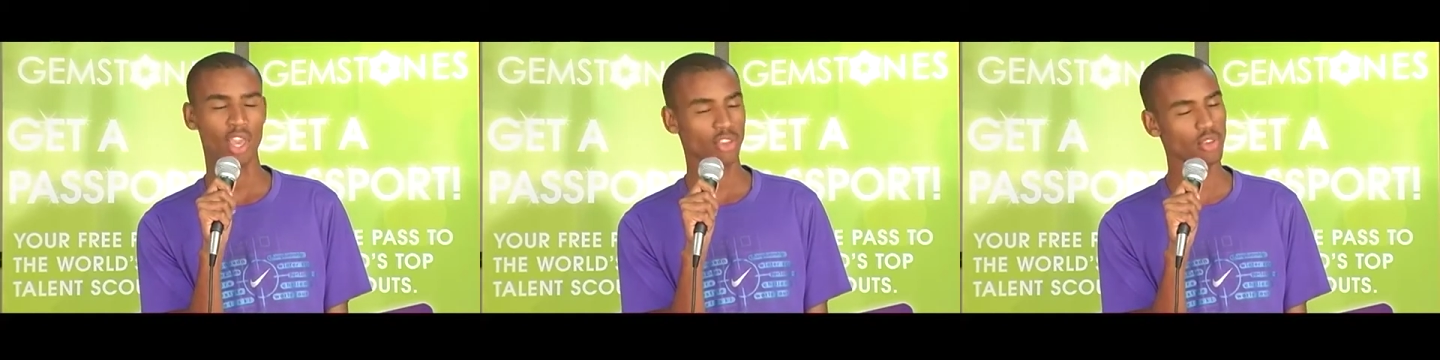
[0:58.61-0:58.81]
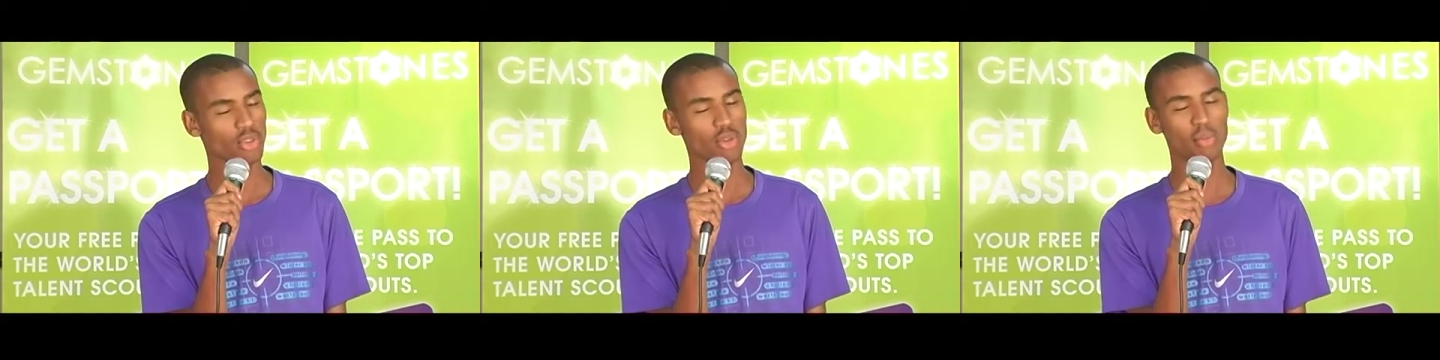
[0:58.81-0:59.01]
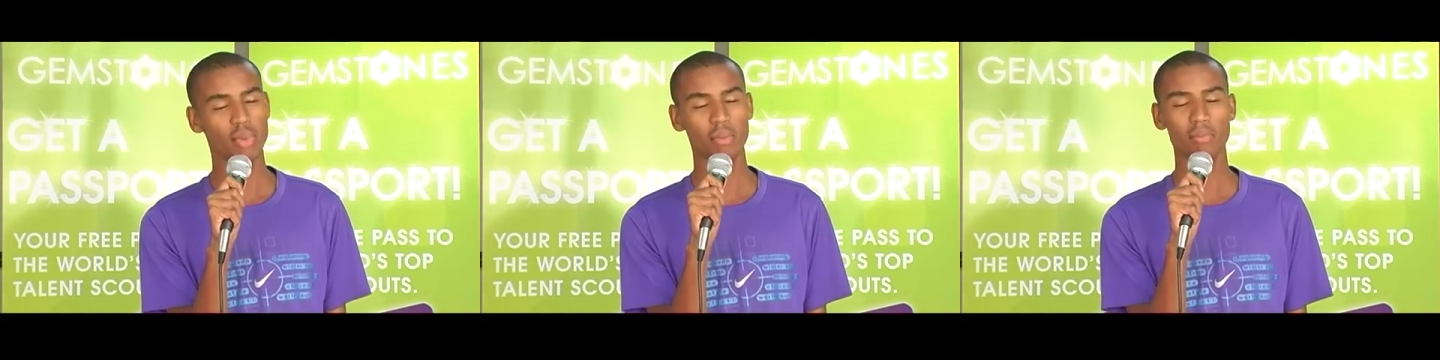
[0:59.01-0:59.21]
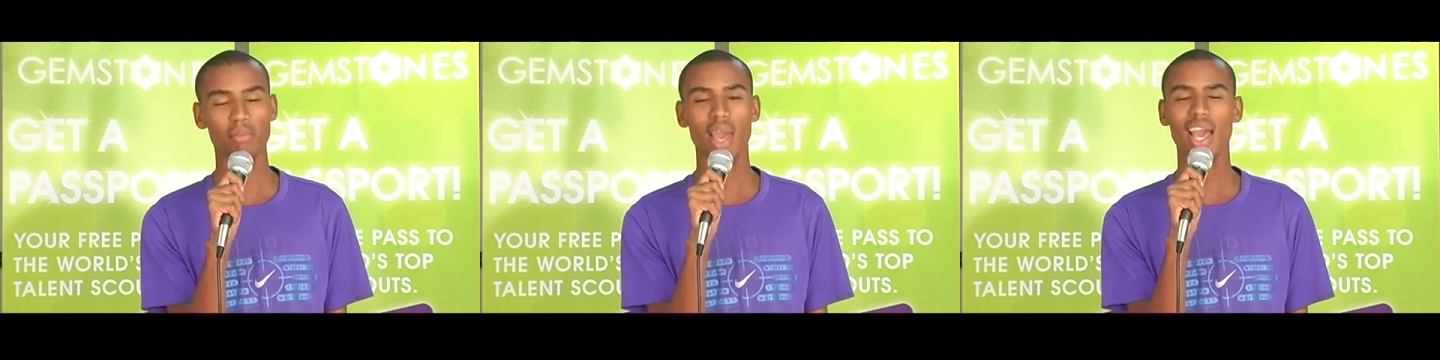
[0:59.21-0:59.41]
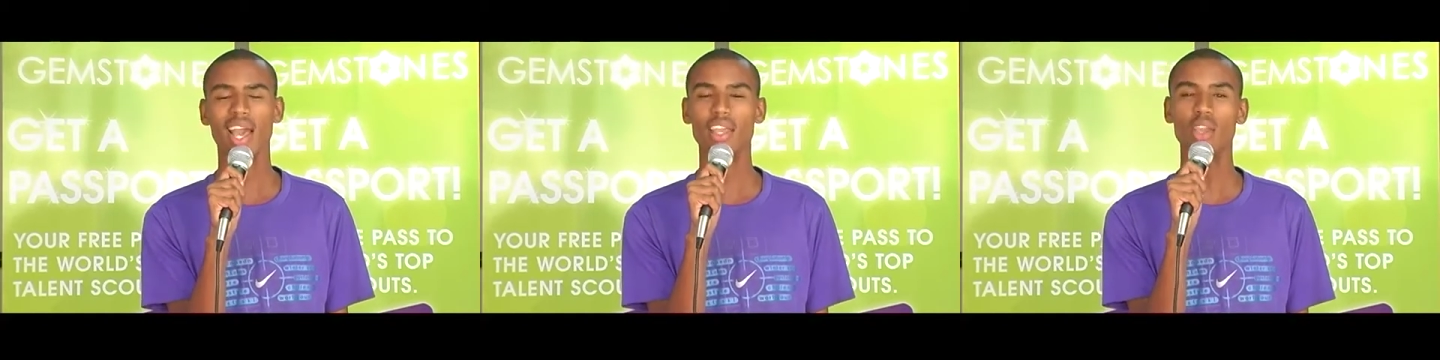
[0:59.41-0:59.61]
You'll be
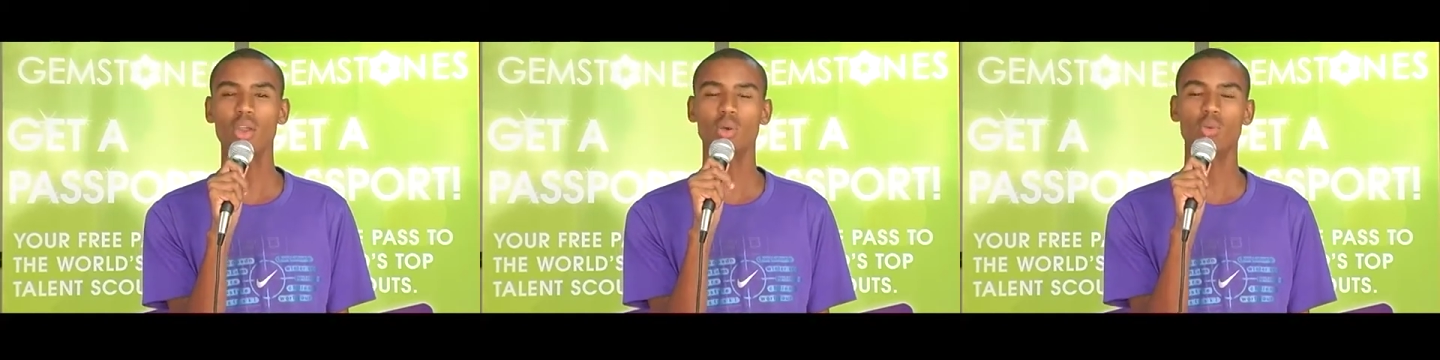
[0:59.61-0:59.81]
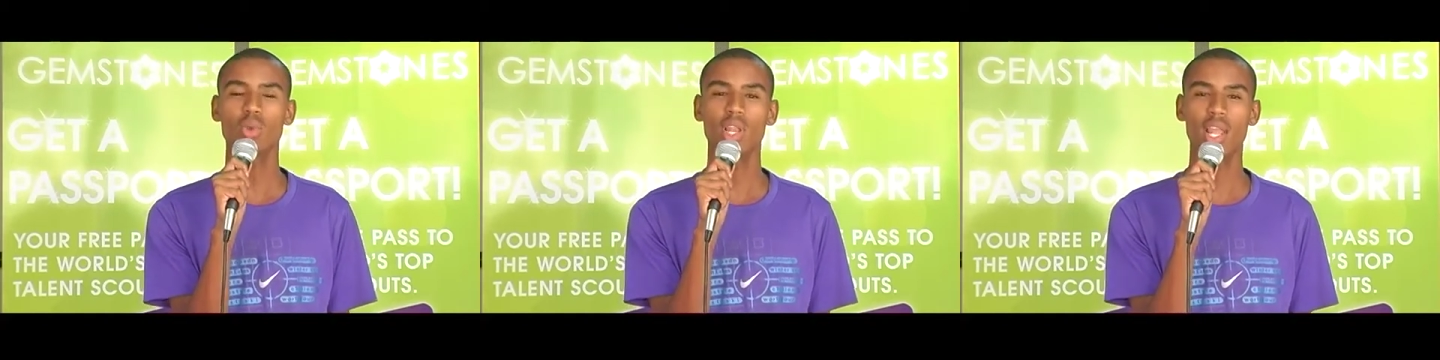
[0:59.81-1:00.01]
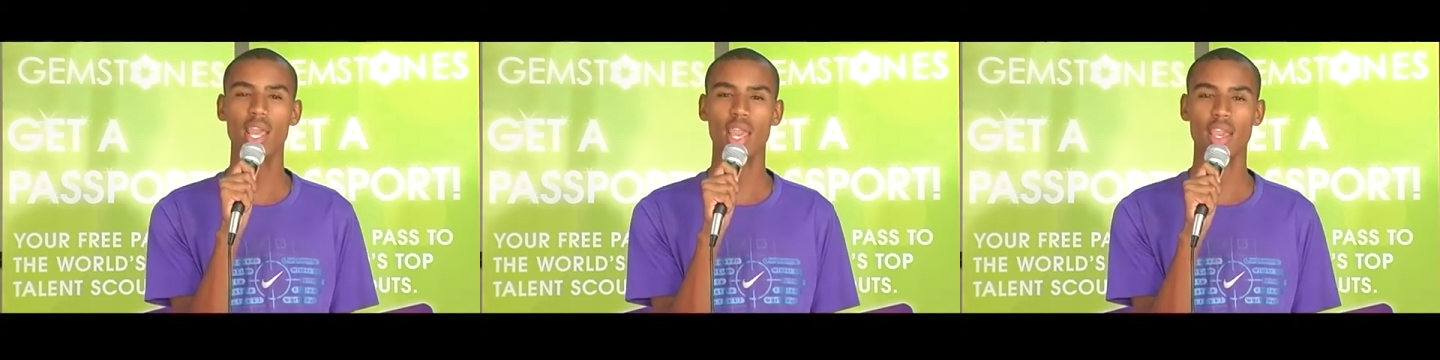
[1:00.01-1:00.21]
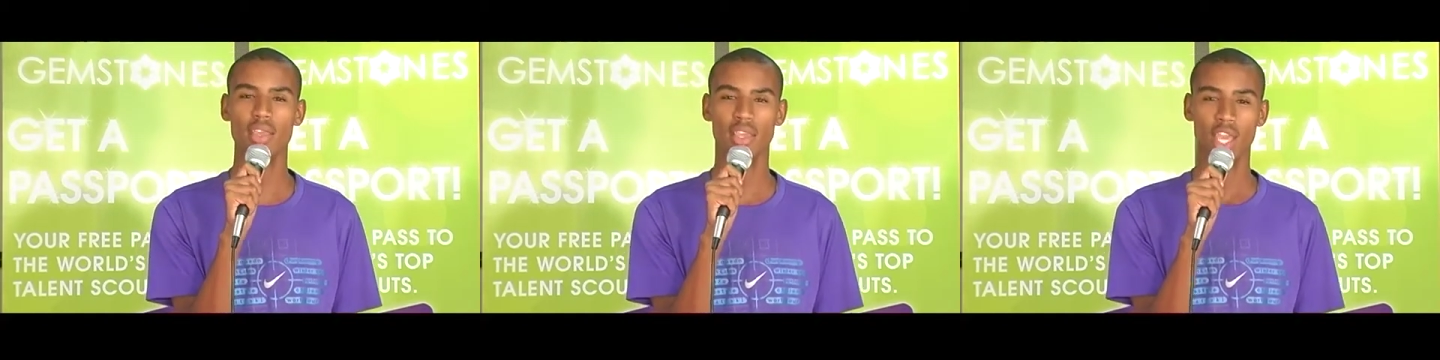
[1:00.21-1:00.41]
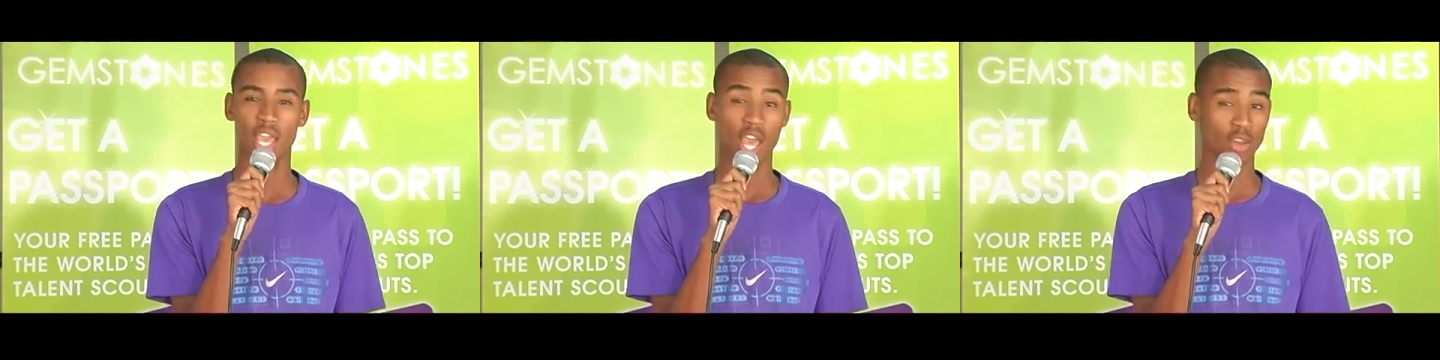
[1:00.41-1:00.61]
my only,
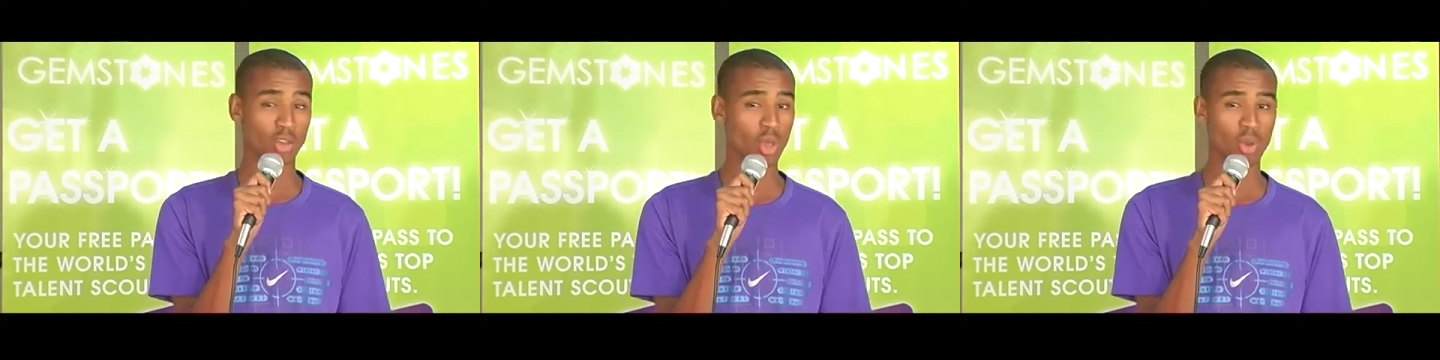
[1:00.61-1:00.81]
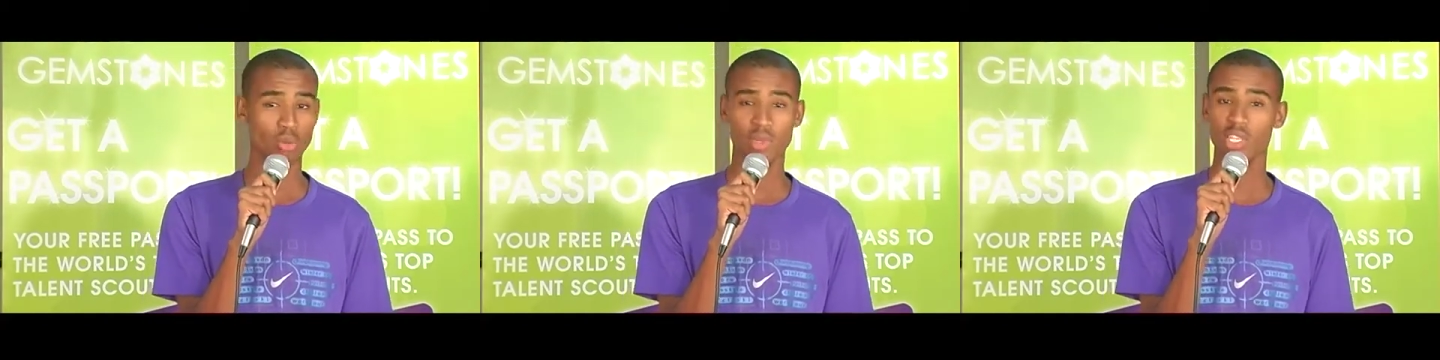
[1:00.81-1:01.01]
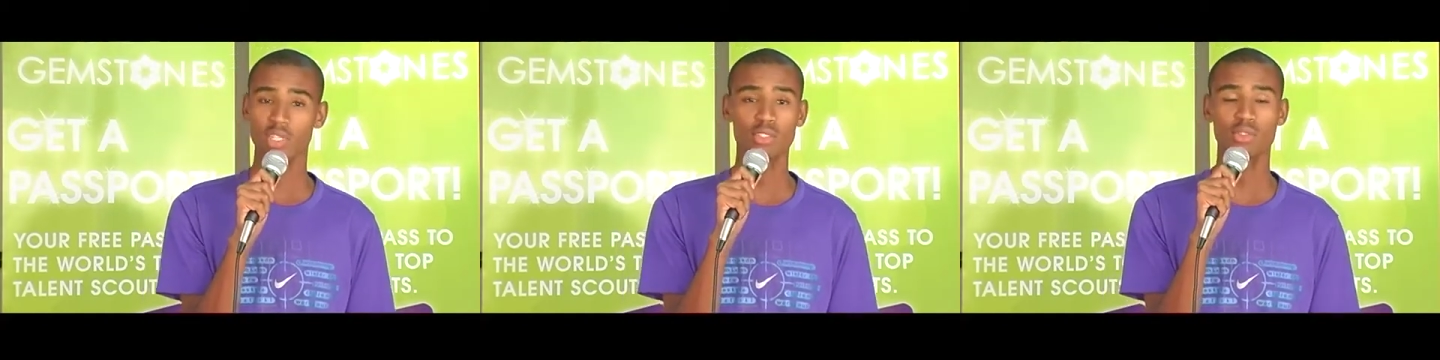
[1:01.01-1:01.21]
no need